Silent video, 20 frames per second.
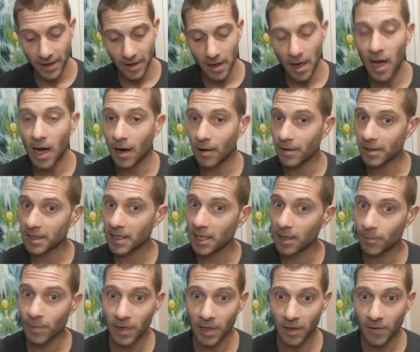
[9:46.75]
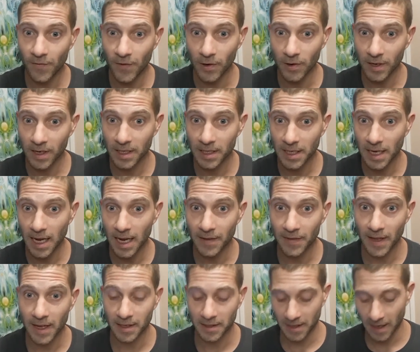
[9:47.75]
Always keeping your focus on
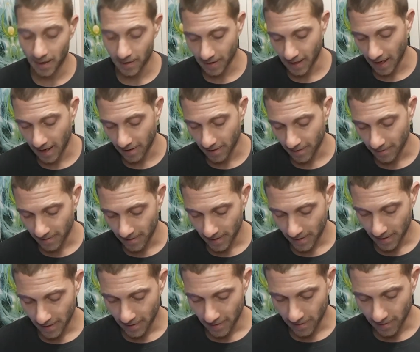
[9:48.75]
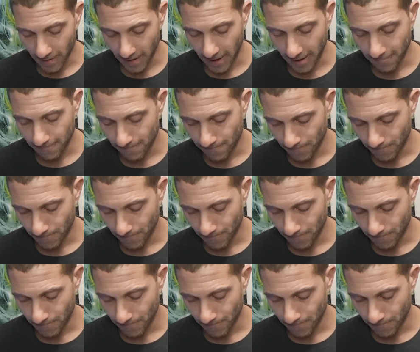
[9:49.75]
that center card. Okay.